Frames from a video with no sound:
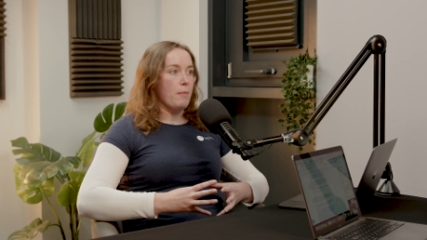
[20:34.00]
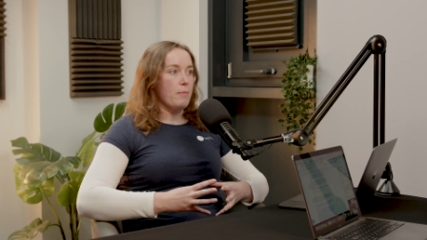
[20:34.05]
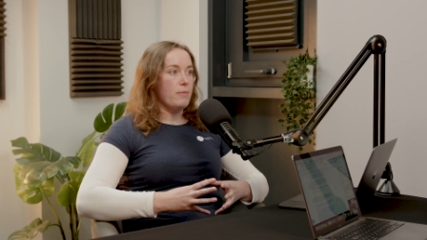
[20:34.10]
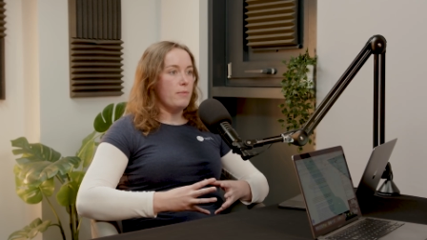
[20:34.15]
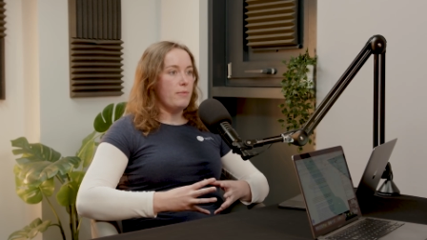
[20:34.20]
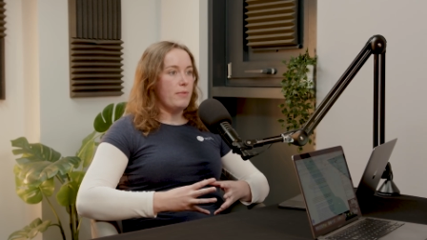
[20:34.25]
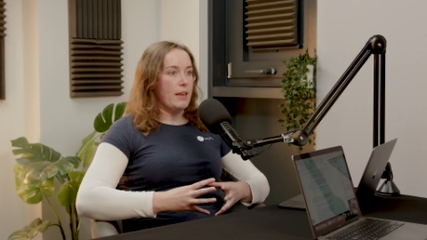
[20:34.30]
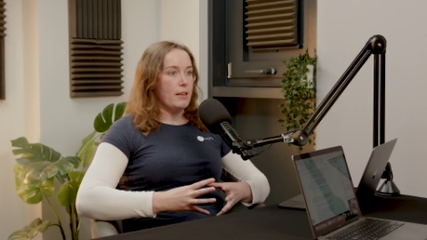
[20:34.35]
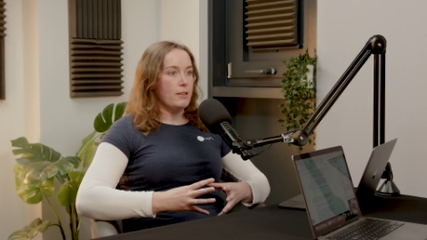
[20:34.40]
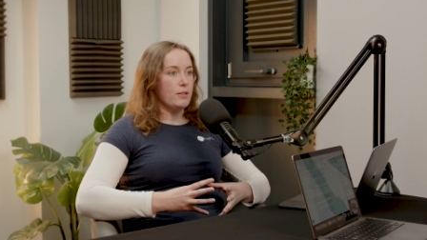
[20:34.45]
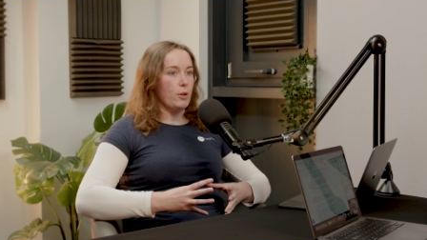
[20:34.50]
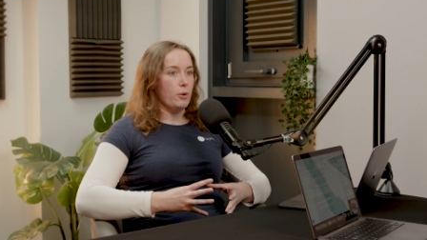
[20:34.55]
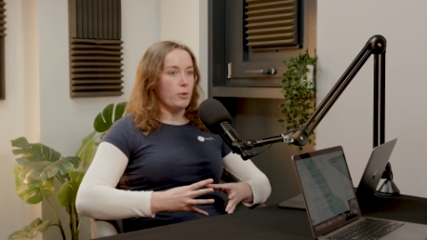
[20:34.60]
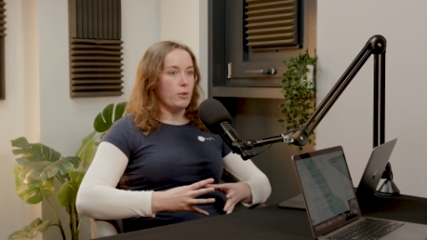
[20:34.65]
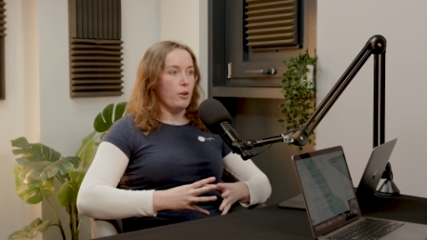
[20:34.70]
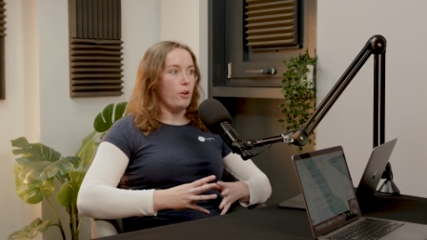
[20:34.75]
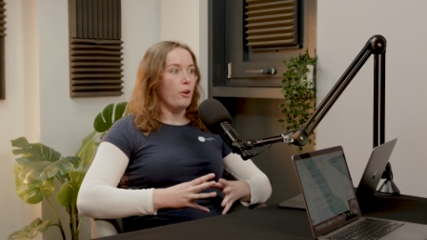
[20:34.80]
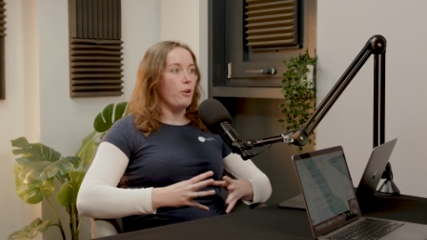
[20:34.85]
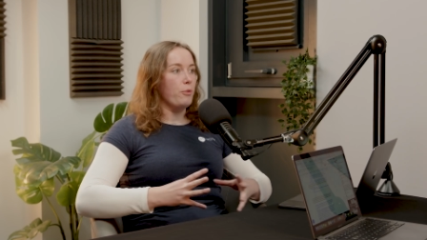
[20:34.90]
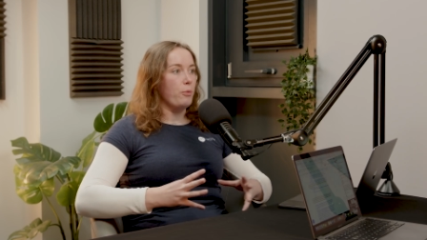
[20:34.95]
They sold
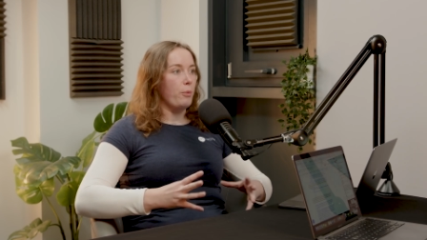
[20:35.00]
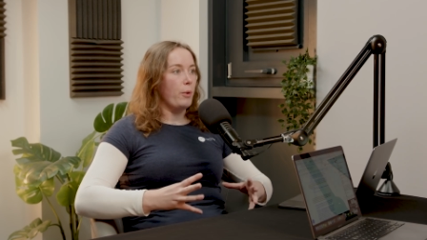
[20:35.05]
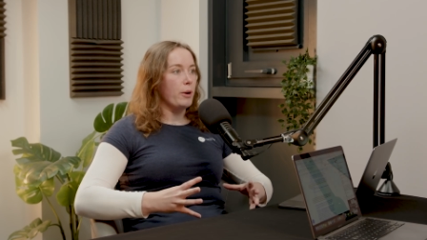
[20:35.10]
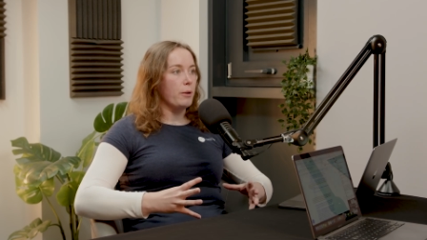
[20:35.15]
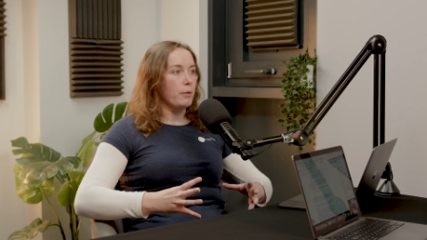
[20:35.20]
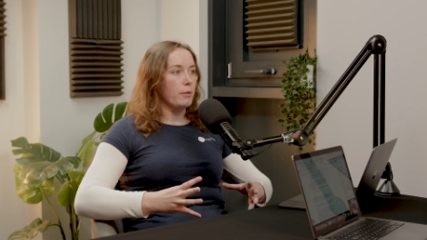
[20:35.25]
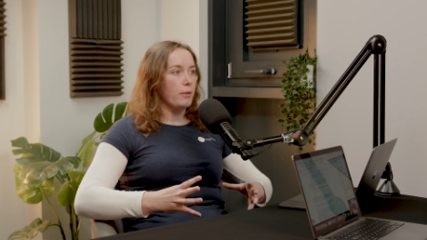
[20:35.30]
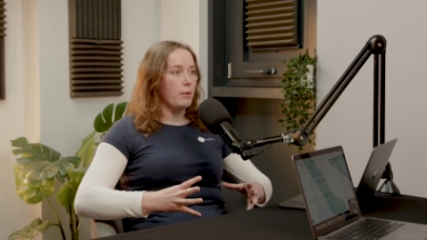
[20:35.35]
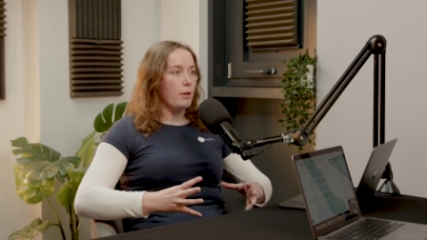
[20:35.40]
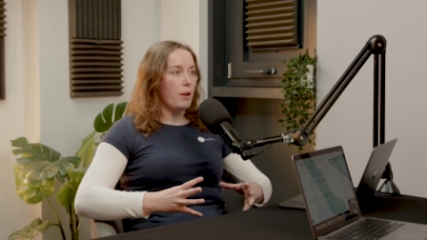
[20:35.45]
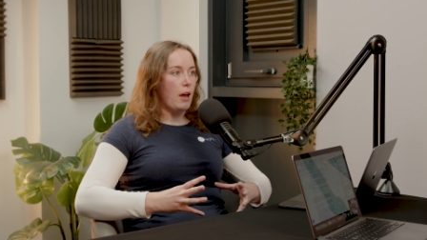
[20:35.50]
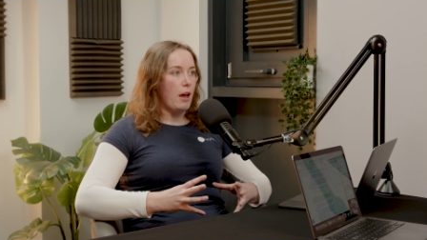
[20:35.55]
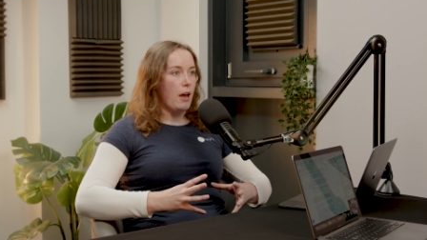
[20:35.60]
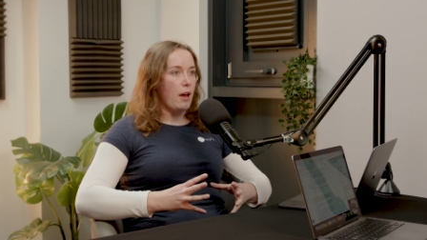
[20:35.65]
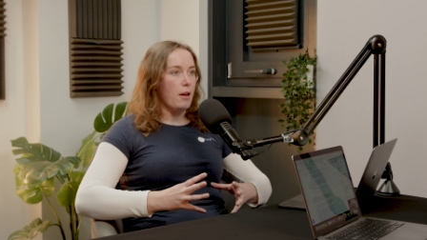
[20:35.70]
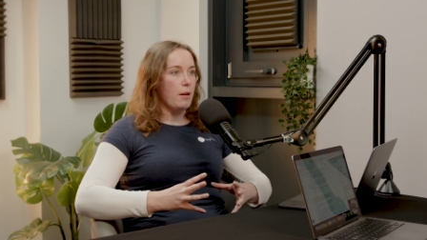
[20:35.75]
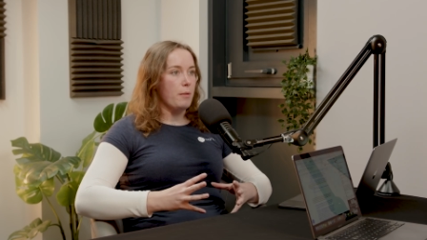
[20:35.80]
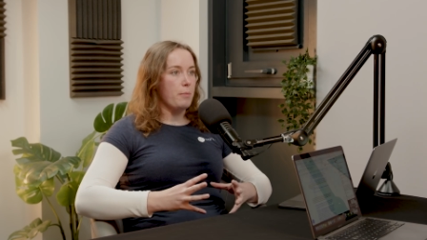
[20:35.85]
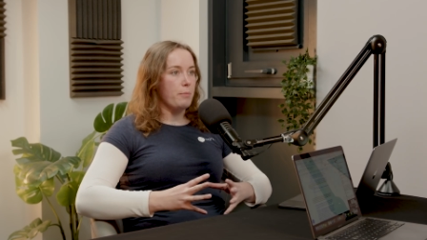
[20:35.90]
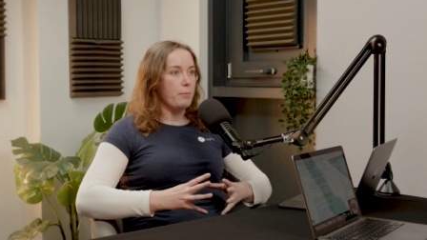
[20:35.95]
a lot of
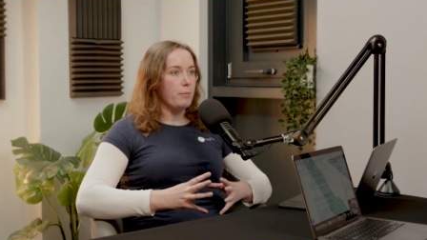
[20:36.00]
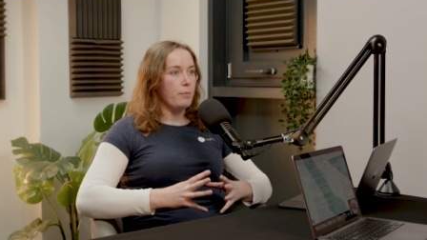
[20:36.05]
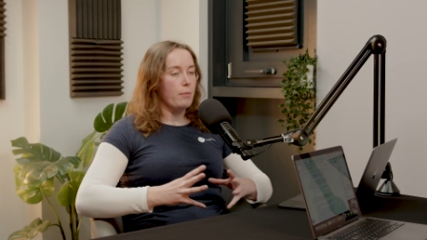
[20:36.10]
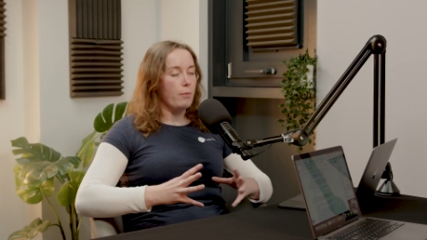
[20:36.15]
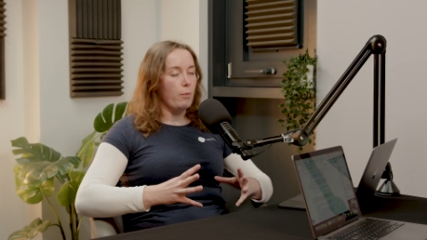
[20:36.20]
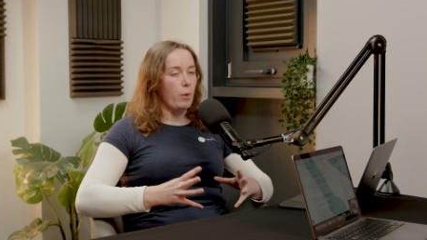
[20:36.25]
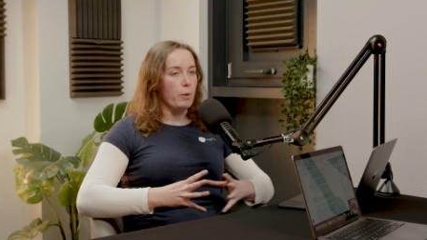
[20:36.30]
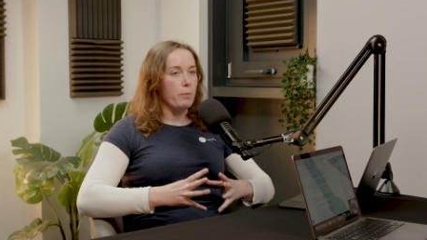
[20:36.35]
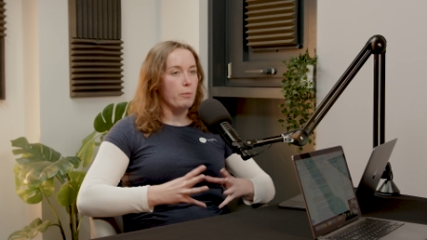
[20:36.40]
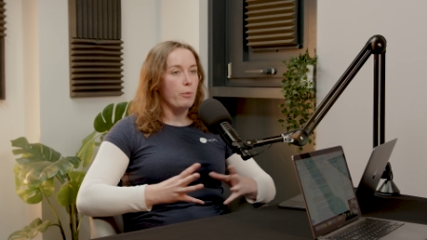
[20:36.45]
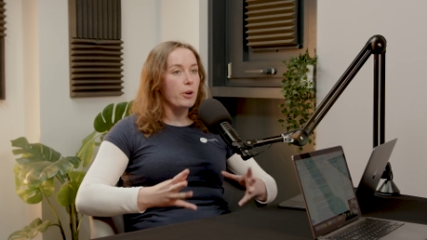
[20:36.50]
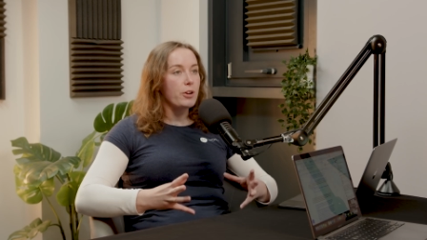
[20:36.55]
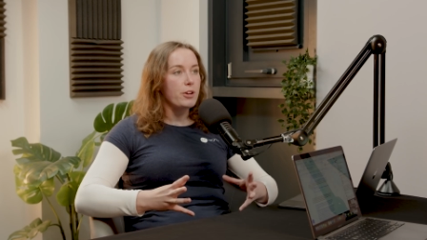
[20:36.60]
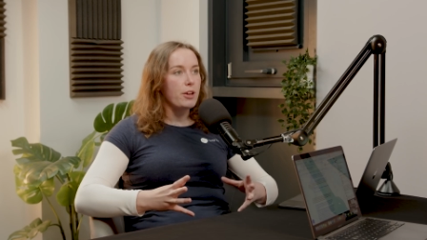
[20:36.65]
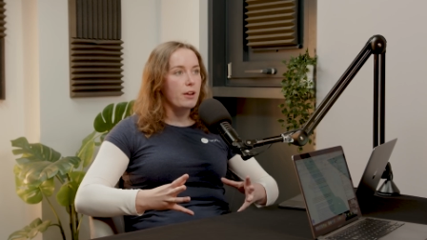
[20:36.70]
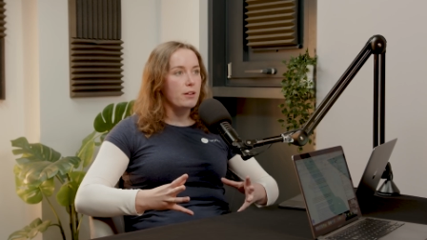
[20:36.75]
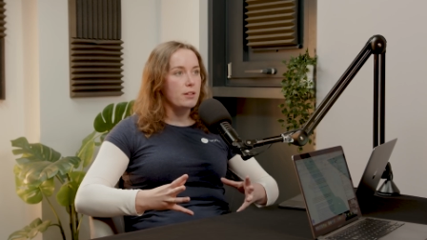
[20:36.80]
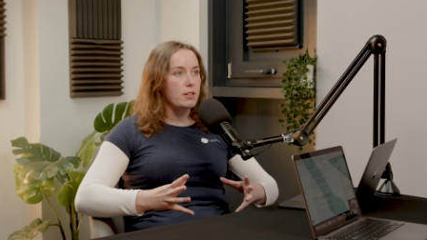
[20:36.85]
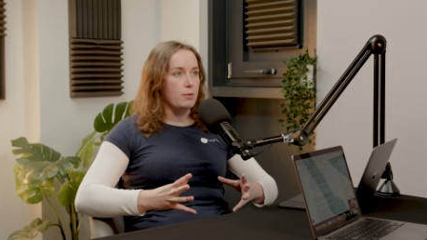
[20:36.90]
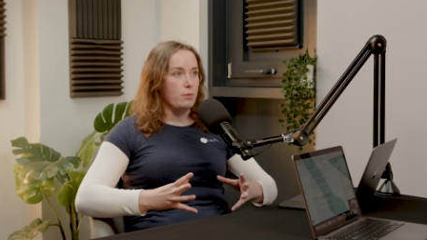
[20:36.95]
one
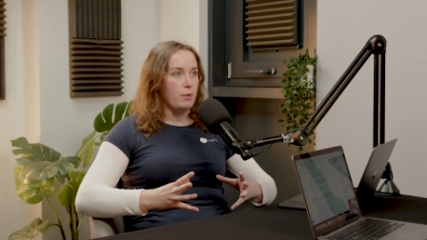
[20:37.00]
product,